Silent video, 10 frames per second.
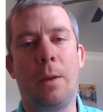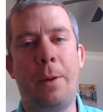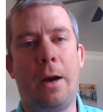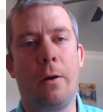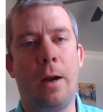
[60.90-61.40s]
of
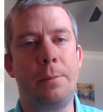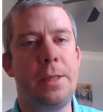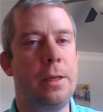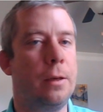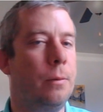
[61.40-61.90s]
Power Apps
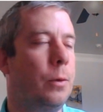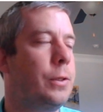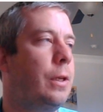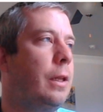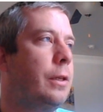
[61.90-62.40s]
here.
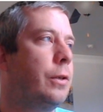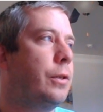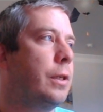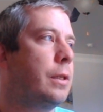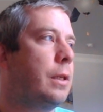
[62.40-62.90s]
Most of these are
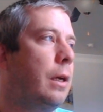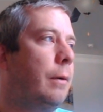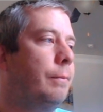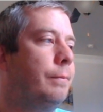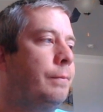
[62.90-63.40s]
just
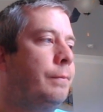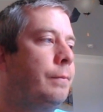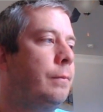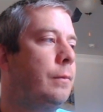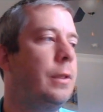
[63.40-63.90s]
um,
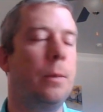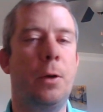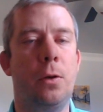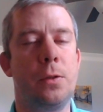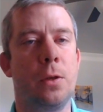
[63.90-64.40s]

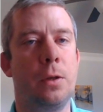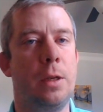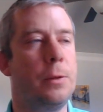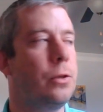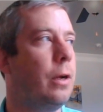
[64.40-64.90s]
demos or
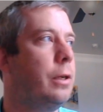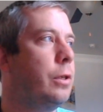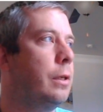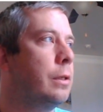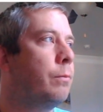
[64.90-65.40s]

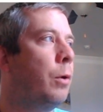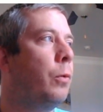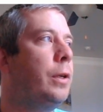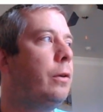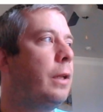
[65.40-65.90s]
demonstrations. But
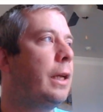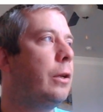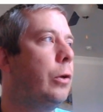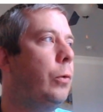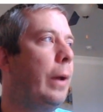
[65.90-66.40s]
when you click
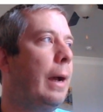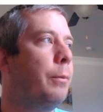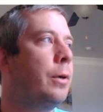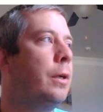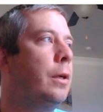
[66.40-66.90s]
New App,
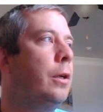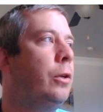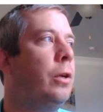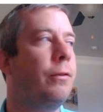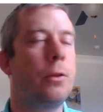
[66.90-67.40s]

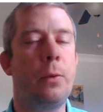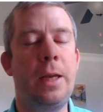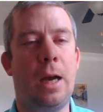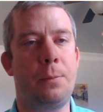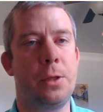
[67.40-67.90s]
you have three
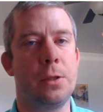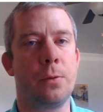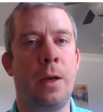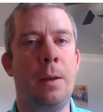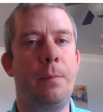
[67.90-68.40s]
options,
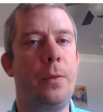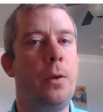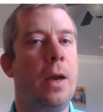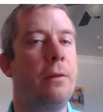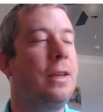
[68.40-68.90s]
right? You
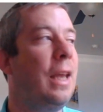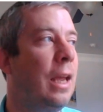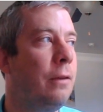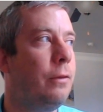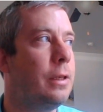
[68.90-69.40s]
have
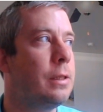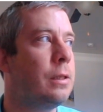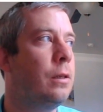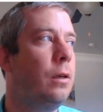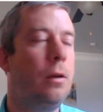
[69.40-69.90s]
Canvas,
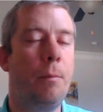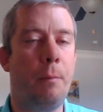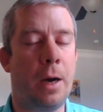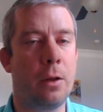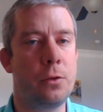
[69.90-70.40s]

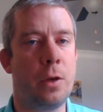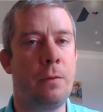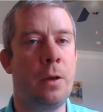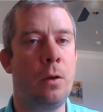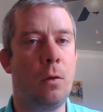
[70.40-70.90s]
Model
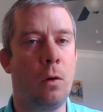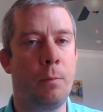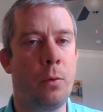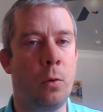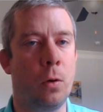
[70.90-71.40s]
Driven, or
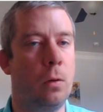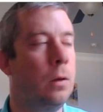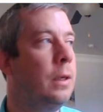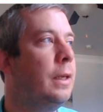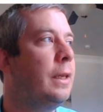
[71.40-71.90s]
Portal.
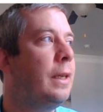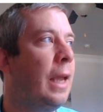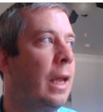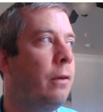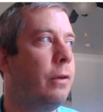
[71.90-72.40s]

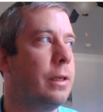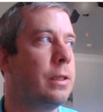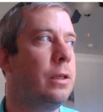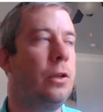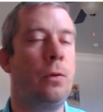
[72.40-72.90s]

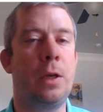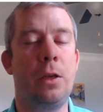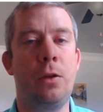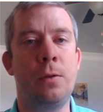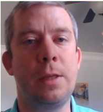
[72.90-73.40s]
Canvas, you can
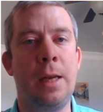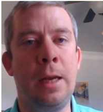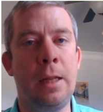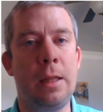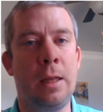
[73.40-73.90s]
use
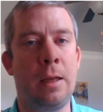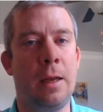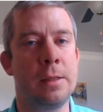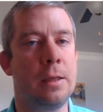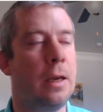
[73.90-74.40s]
anything
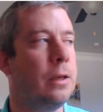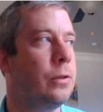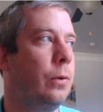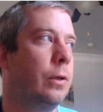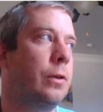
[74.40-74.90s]
as a data
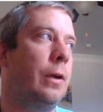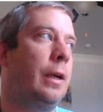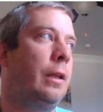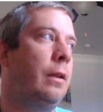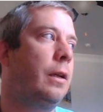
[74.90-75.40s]
source or
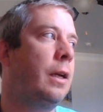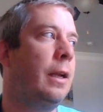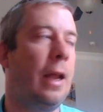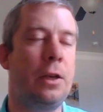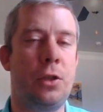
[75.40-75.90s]
any
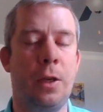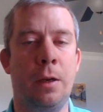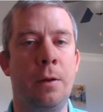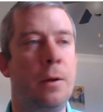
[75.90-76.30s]
connection.